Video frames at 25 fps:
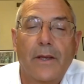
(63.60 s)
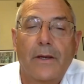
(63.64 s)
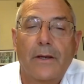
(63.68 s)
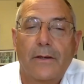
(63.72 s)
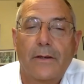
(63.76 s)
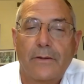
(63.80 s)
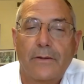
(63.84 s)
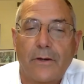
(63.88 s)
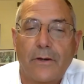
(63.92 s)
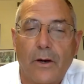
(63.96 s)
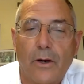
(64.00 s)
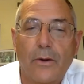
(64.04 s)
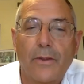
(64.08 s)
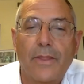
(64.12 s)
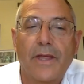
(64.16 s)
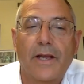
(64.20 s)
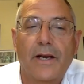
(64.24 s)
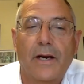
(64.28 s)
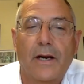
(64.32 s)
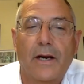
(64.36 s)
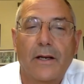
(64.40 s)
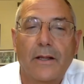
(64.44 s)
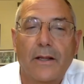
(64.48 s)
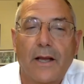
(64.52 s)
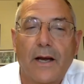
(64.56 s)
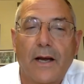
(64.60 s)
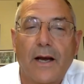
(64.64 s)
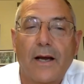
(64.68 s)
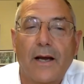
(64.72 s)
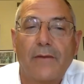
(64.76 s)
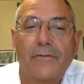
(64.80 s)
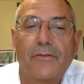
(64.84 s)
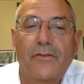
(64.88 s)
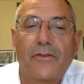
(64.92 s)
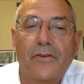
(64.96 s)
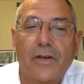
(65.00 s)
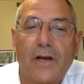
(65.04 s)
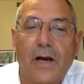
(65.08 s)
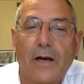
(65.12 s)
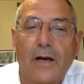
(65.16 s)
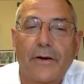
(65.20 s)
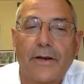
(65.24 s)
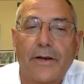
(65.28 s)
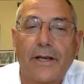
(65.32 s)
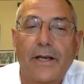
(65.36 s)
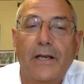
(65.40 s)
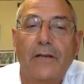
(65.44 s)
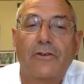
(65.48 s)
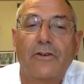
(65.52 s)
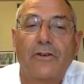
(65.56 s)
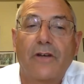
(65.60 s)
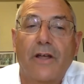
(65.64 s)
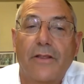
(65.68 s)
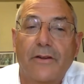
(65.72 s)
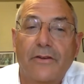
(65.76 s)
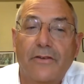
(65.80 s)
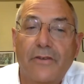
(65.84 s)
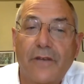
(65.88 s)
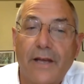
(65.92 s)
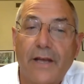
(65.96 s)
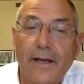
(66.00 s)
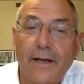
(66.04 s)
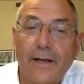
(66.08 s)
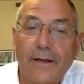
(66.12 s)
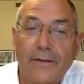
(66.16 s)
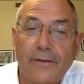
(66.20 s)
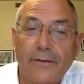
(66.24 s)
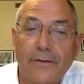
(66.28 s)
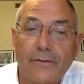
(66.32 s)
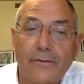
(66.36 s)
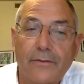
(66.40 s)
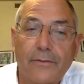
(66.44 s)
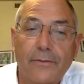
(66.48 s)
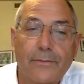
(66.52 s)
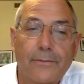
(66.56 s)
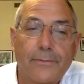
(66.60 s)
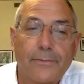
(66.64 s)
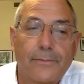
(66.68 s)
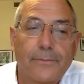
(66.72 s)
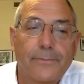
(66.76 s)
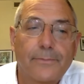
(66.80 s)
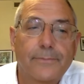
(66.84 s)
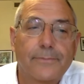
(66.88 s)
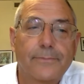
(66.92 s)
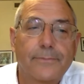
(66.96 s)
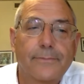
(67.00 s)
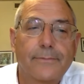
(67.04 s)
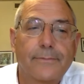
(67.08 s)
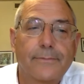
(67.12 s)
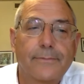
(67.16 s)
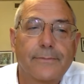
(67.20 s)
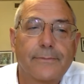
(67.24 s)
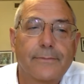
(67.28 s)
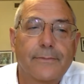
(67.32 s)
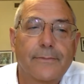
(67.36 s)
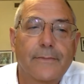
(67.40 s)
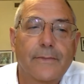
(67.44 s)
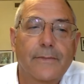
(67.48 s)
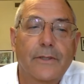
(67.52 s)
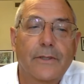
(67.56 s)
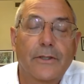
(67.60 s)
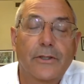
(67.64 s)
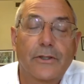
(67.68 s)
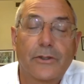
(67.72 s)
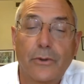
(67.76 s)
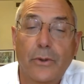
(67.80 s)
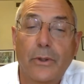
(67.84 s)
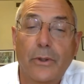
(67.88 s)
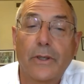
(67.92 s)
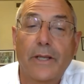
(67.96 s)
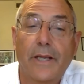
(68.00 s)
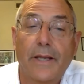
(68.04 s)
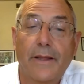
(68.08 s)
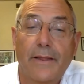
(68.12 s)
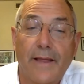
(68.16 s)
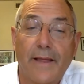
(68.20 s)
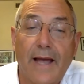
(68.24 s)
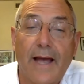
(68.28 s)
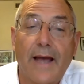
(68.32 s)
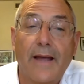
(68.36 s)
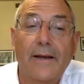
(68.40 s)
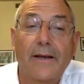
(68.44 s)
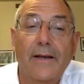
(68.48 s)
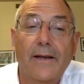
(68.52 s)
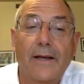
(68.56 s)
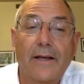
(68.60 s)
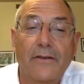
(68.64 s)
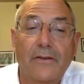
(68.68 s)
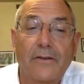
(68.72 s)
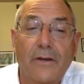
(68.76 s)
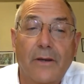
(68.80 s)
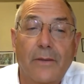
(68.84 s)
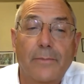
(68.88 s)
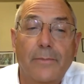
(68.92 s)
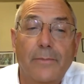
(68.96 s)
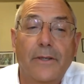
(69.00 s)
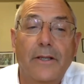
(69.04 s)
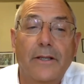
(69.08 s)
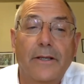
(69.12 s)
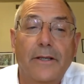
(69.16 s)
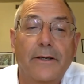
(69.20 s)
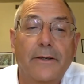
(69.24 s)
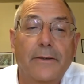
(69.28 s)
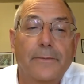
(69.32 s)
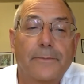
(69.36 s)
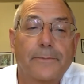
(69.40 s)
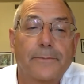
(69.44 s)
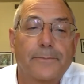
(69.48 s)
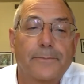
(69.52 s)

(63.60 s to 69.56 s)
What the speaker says: Know that our lives are in each other's hands. Surely that has come clear.